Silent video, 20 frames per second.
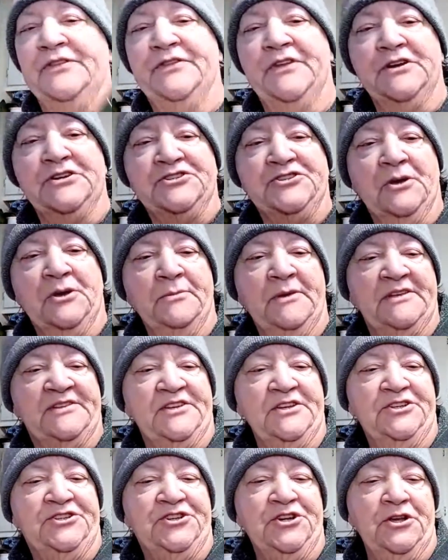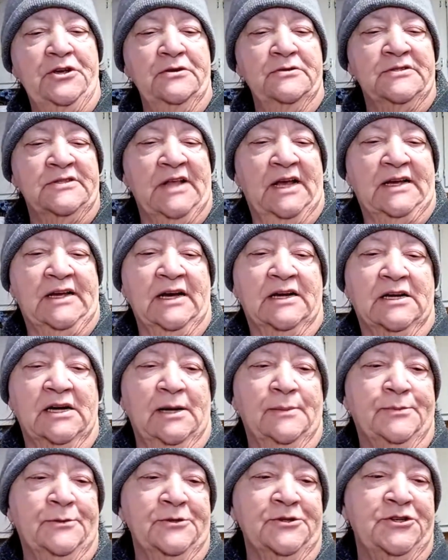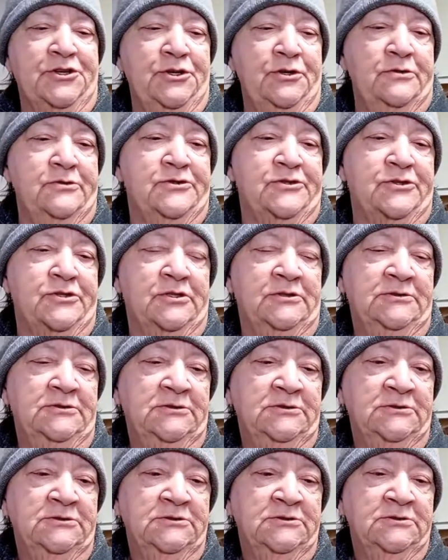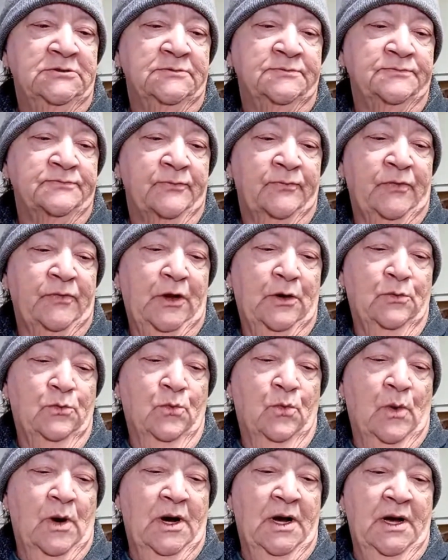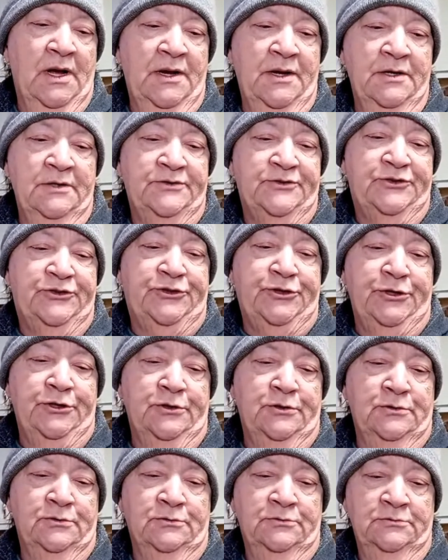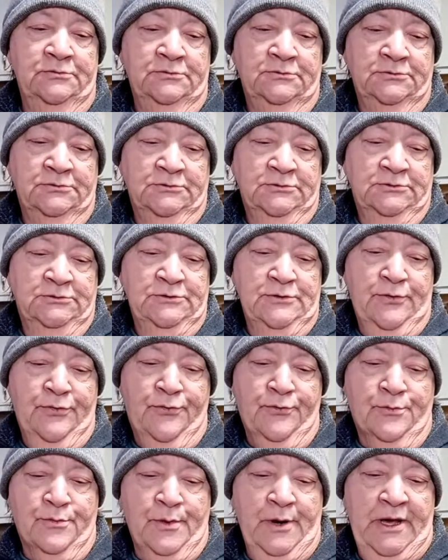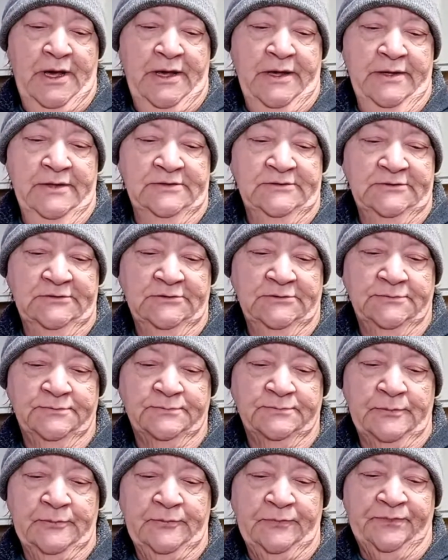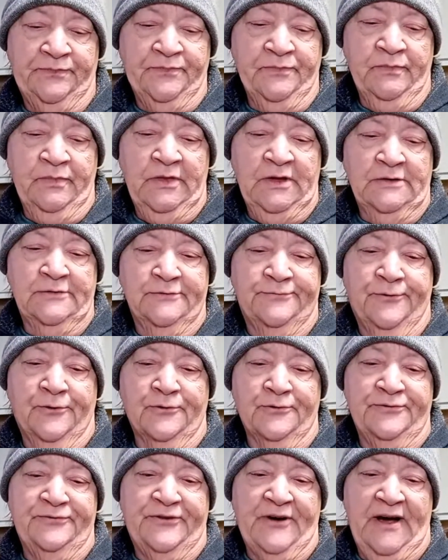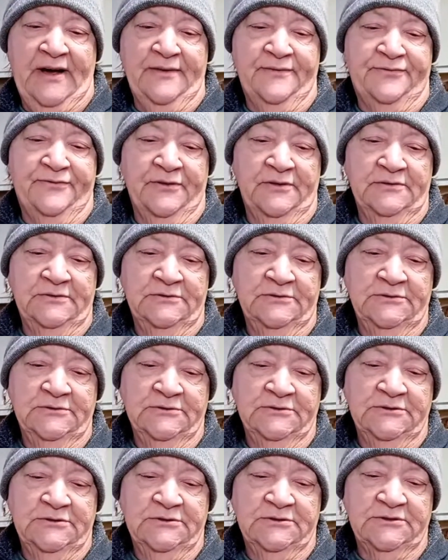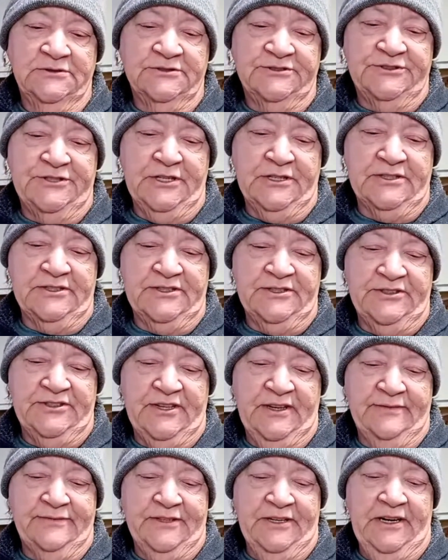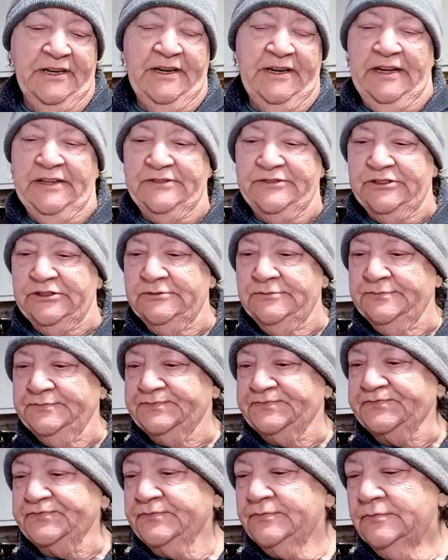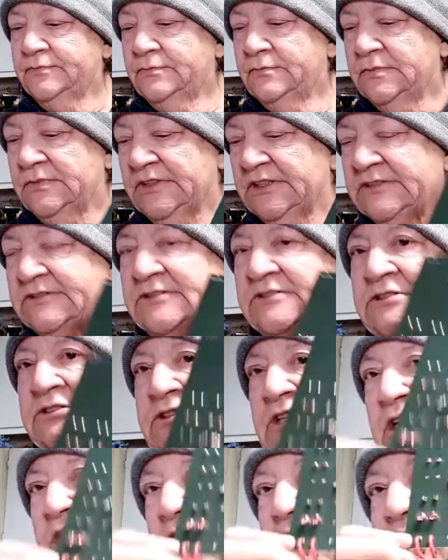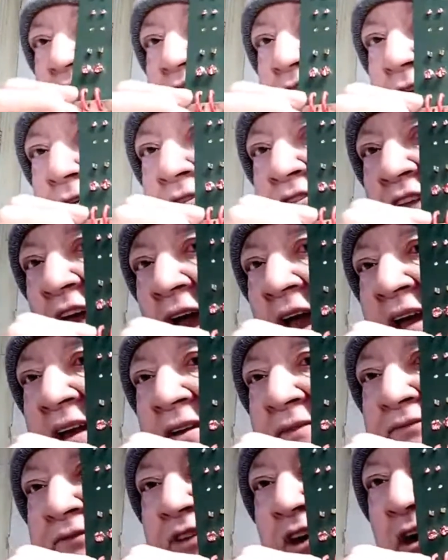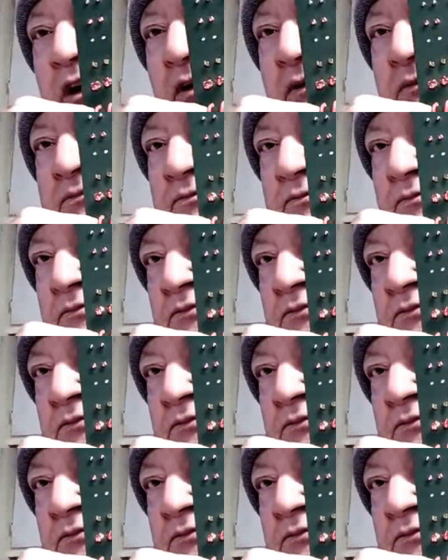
there's some missing. She used like a couple. She used one, two, three, four, five, six, seven, and eight. She used eight of the,